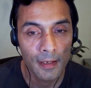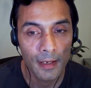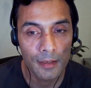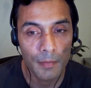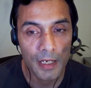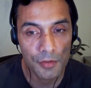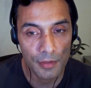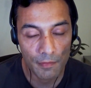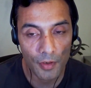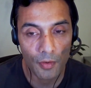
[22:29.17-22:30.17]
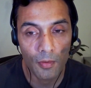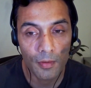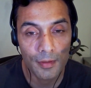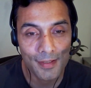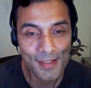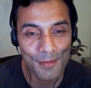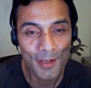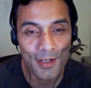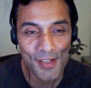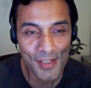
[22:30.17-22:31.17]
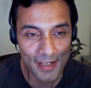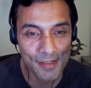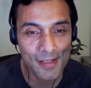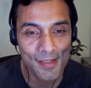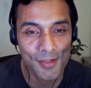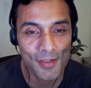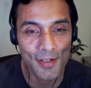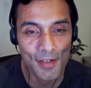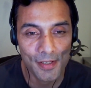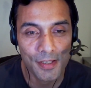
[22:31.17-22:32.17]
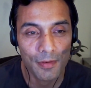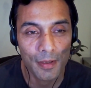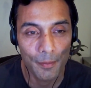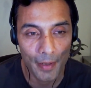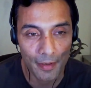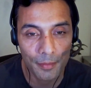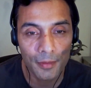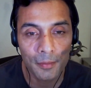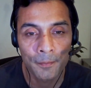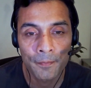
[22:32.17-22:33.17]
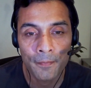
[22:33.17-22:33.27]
And mind you, they were all similar sizes, so the results were comparable.